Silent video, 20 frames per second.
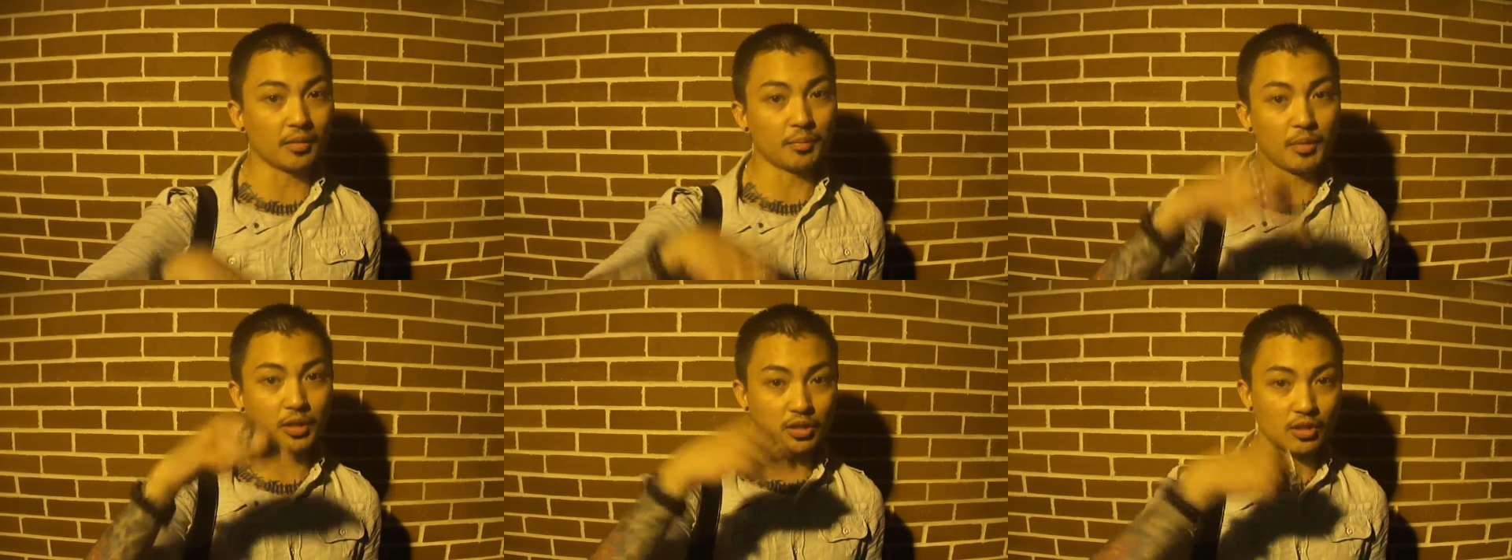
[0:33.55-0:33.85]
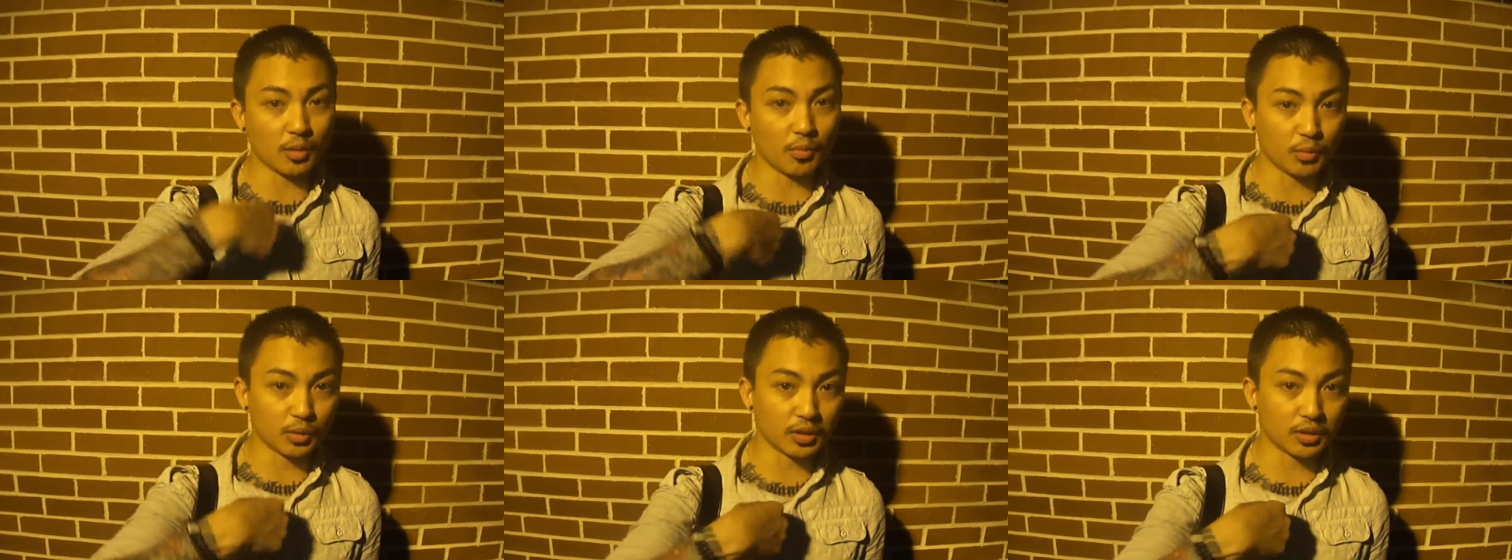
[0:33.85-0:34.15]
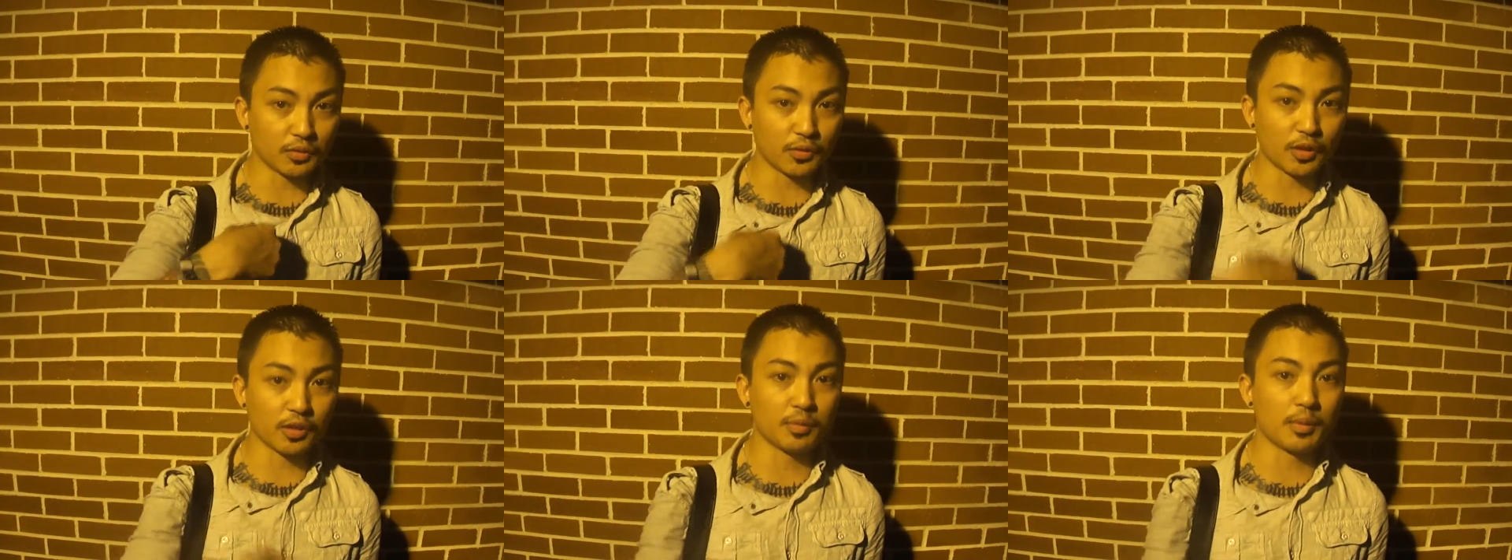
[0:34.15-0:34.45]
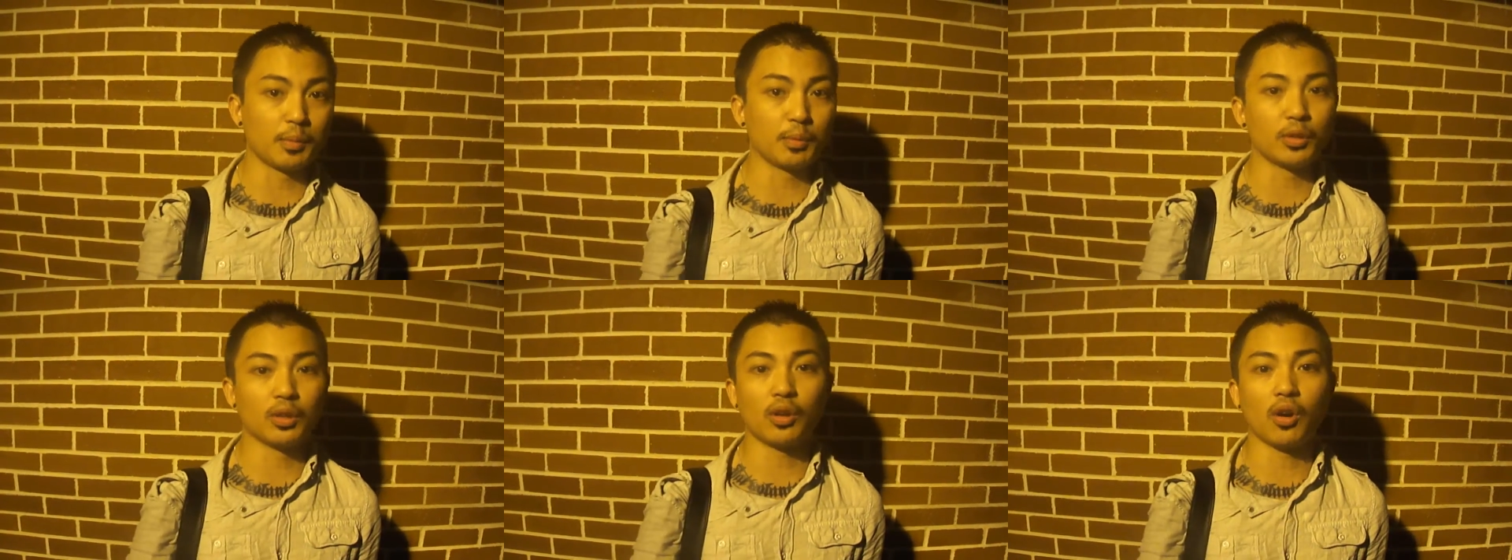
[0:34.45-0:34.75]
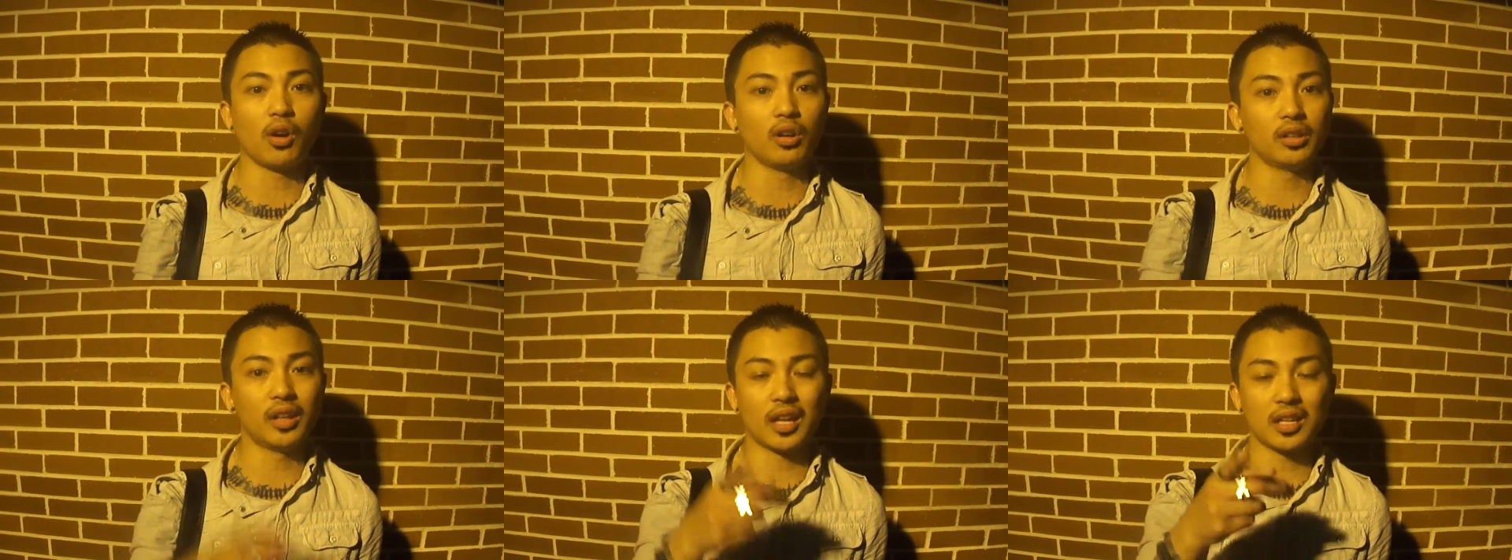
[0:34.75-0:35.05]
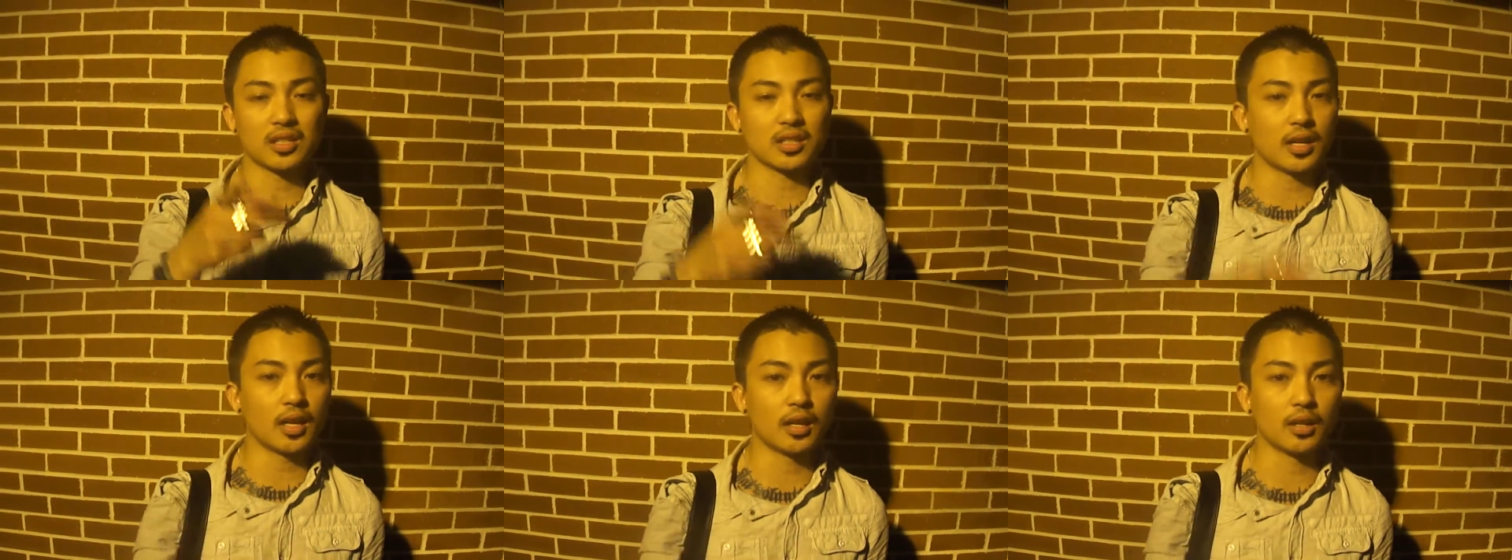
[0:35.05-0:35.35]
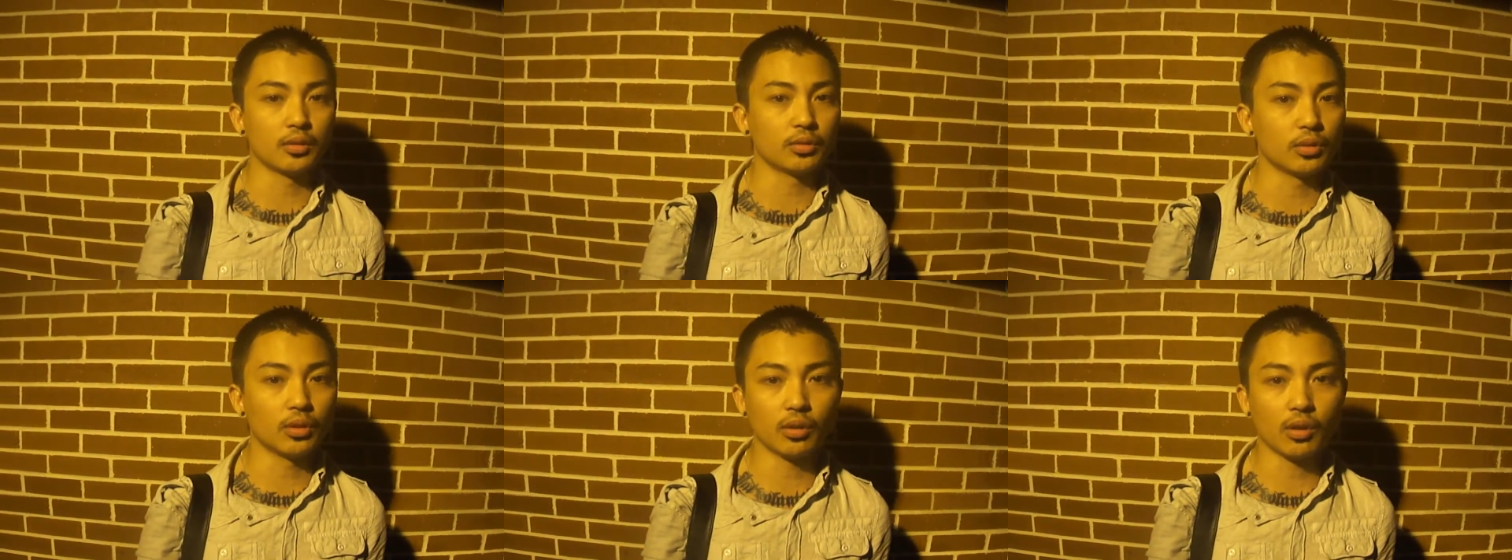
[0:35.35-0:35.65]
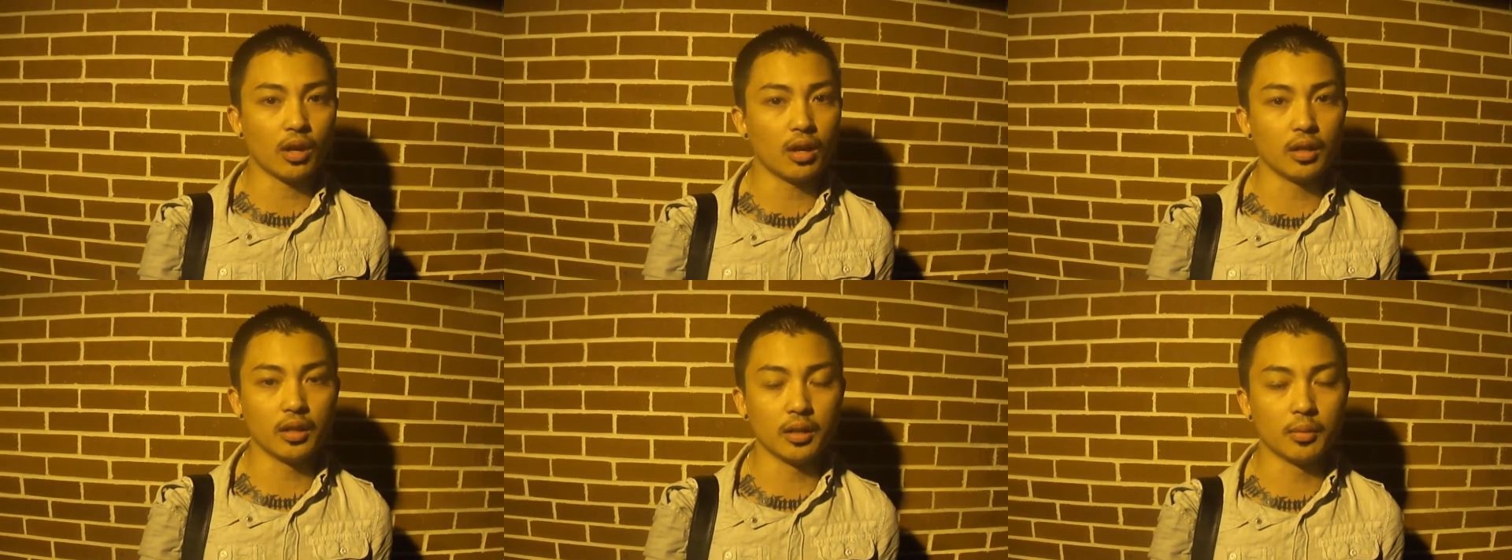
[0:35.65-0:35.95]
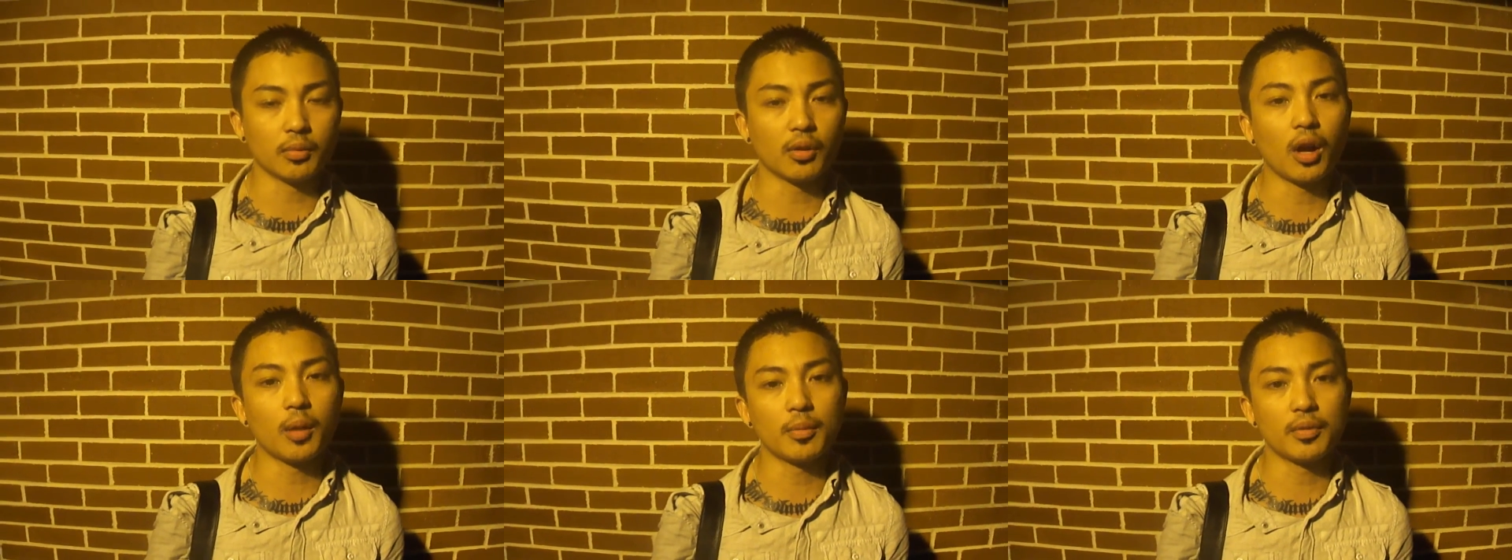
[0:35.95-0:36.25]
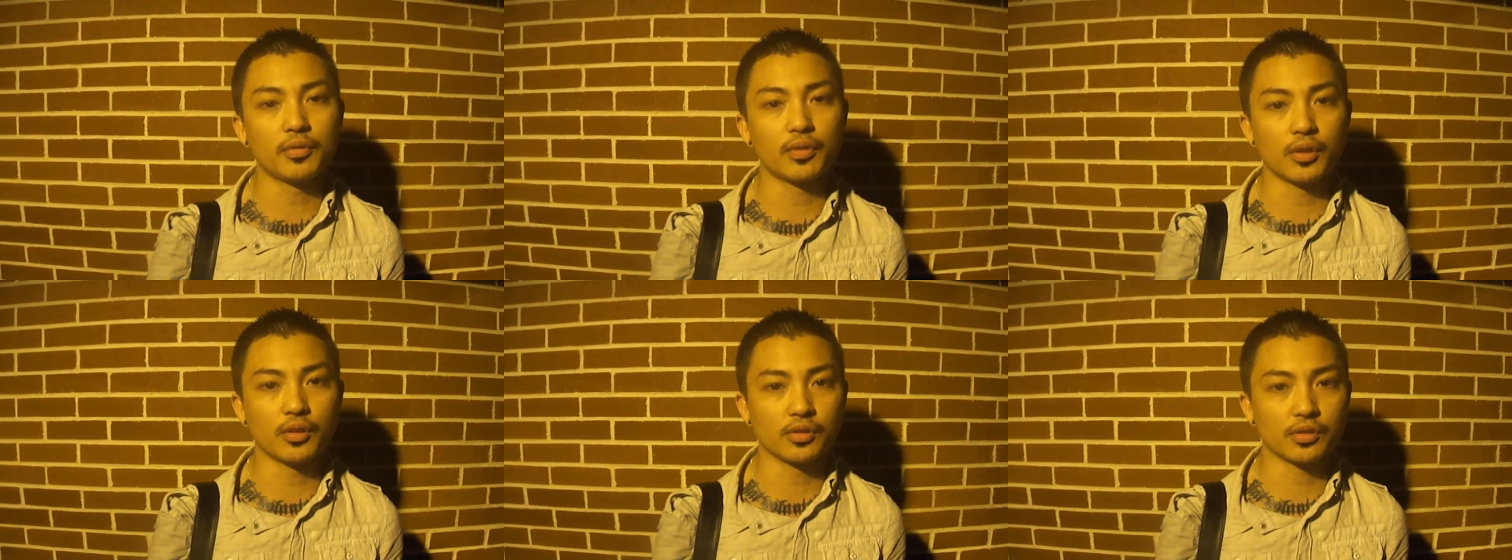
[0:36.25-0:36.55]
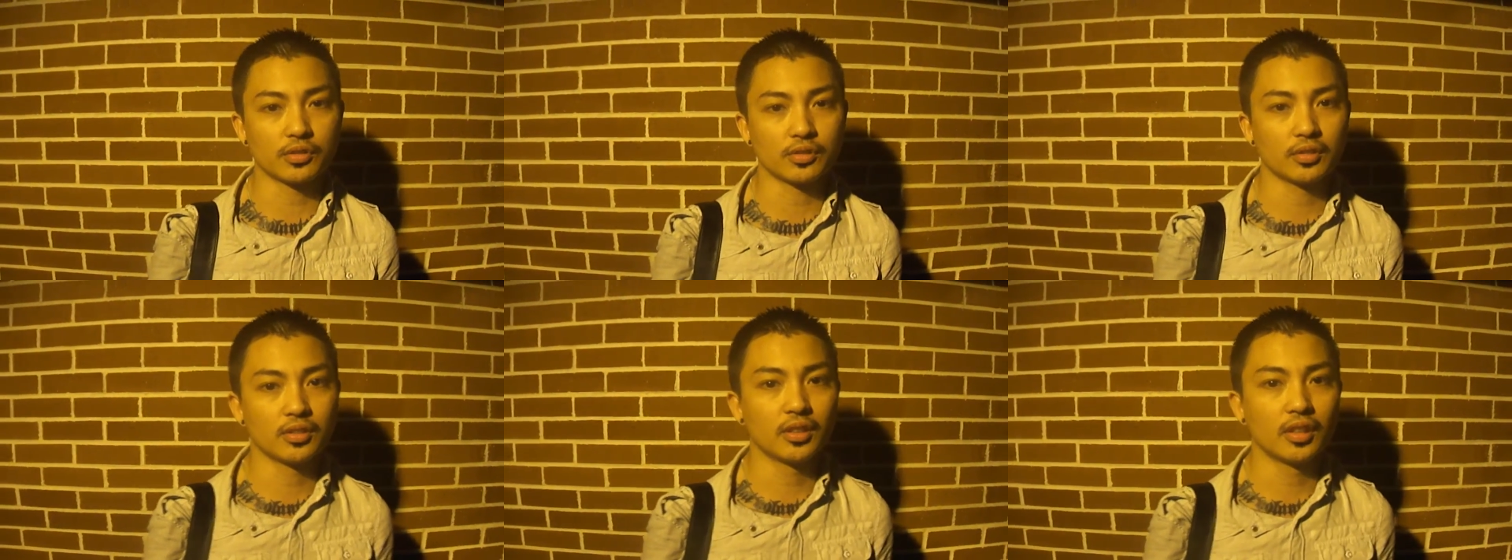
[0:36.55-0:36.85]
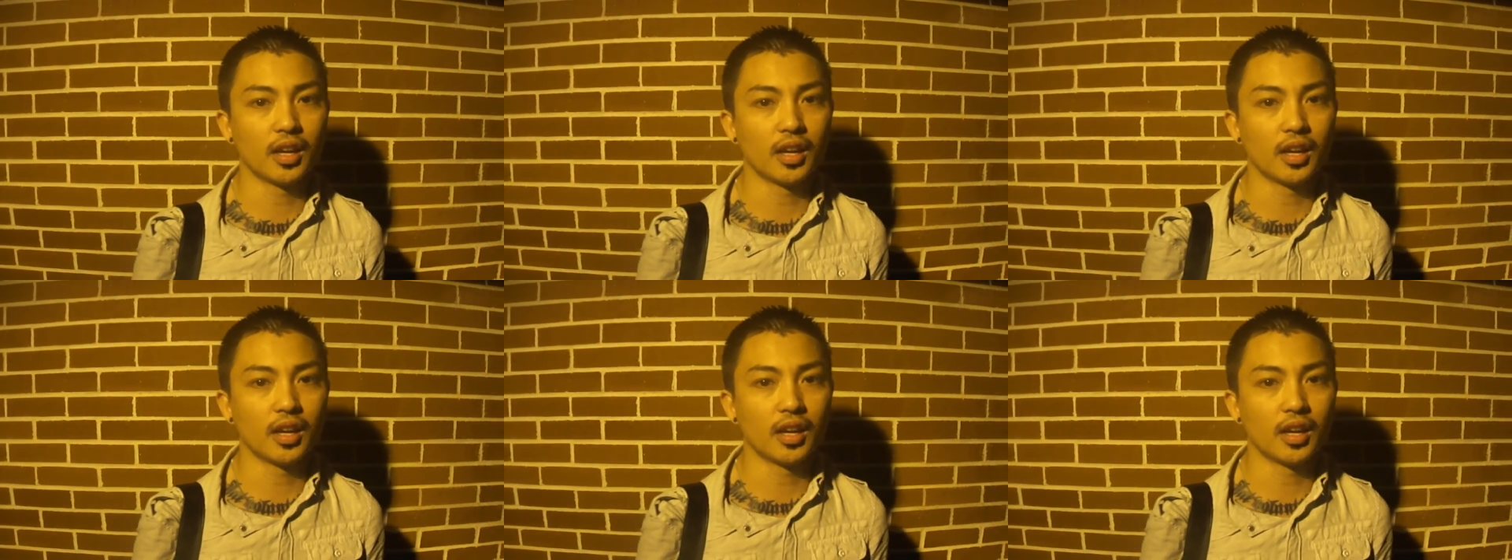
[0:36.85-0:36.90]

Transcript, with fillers: Make sure I'm one of the first people you call, not Shadow. Don't call him. Call me first.